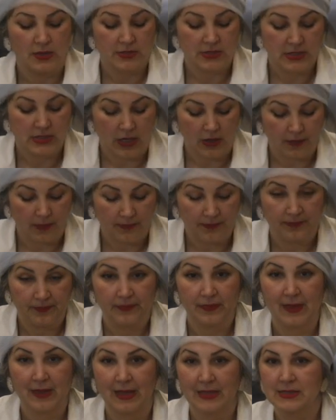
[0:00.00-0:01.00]
So
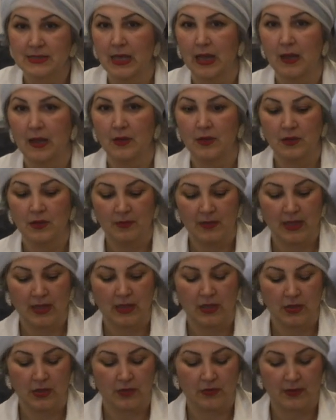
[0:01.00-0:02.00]
that's how you
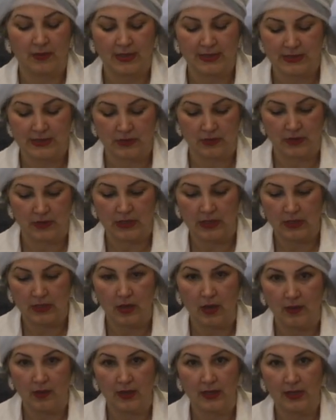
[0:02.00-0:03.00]
make your rice cookie.
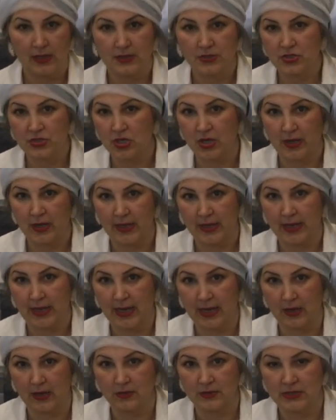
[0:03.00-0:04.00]
Go ahead and try it
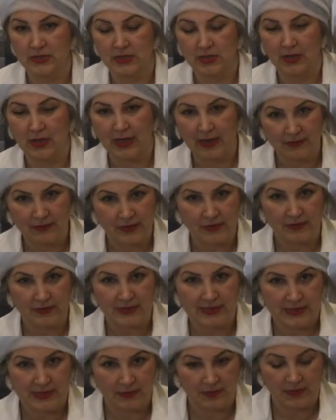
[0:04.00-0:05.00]
out. You have the
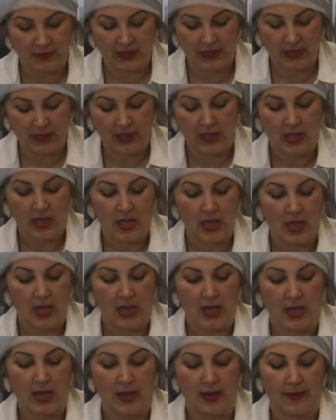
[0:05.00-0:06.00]
recipe.
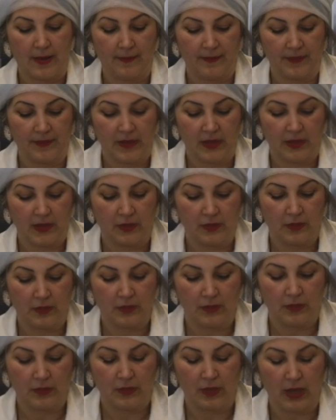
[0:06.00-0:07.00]
Um,
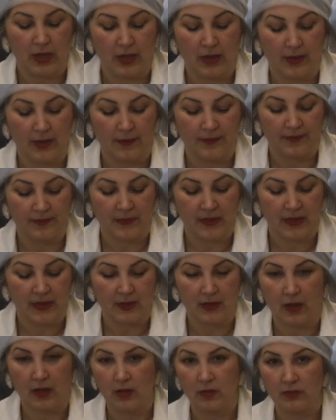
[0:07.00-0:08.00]
you um,
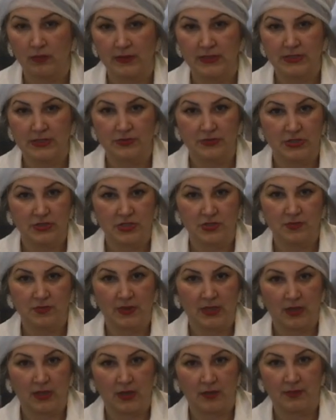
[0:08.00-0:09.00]
can always reach
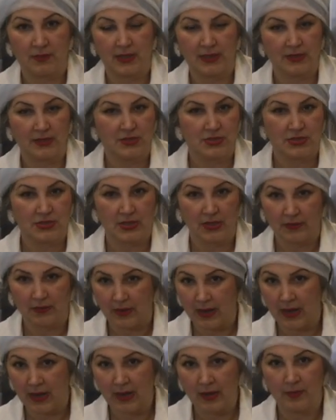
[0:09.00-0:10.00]
me on my
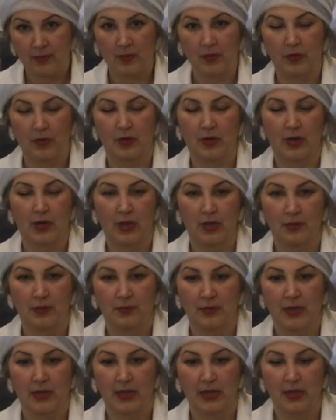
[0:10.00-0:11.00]
Instagram or
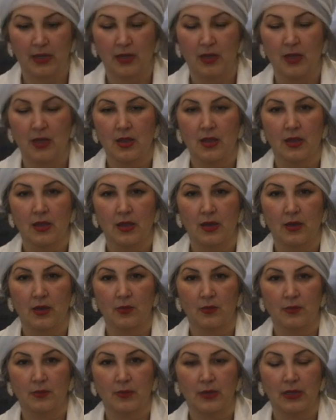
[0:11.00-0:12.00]
on my
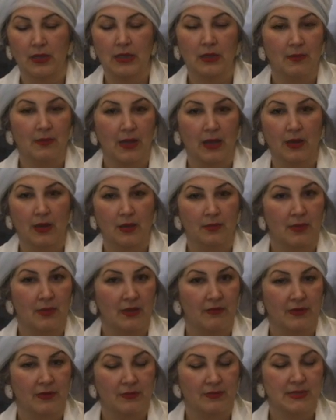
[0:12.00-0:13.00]
um, email on
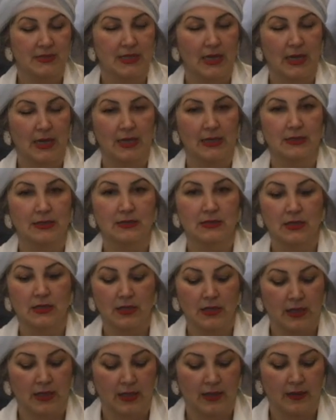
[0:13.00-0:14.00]
my website
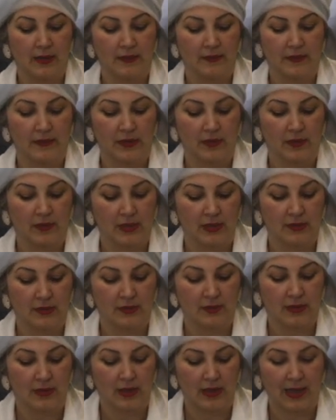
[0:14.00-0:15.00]
and you
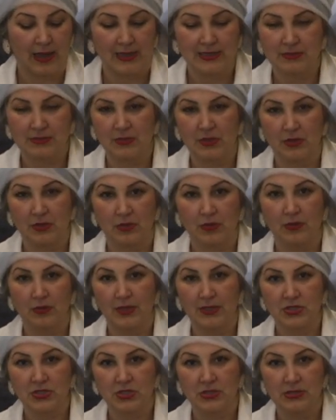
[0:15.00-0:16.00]
can ask me your
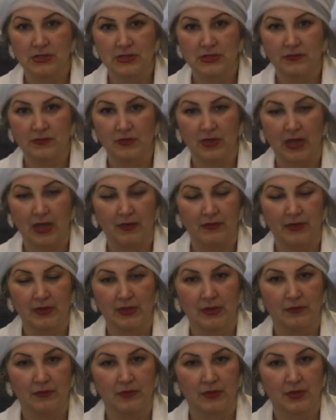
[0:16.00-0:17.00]
questions if you have
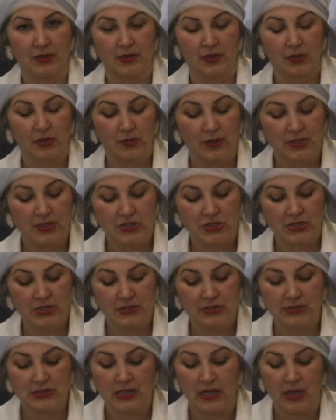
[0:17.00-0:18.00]
any further
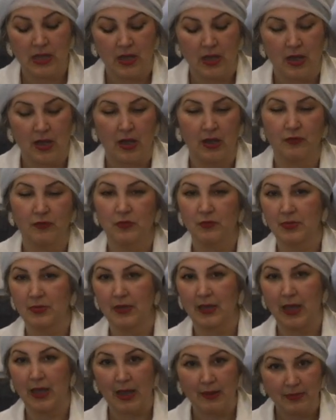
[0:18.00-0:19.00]
questions. I would
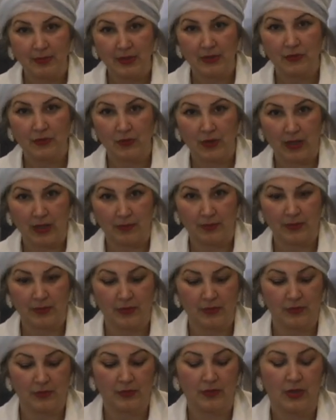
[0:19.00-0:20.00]
be happy to help
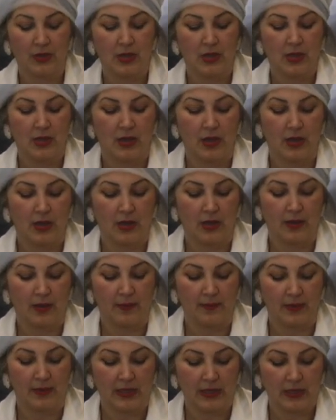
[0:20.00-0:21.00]
you
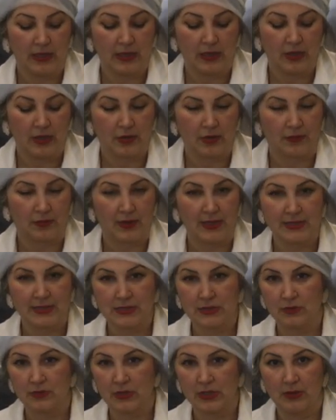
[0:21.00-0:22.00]
uh, making your
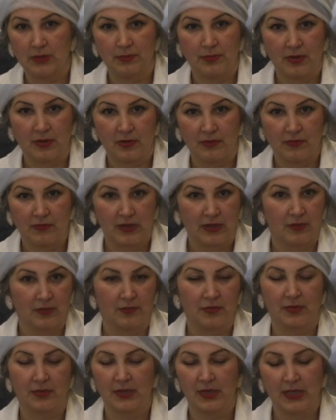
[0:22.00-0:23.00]
rice cookie perfect
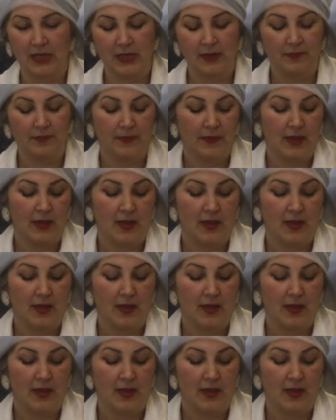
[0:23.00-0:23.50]
and pretty.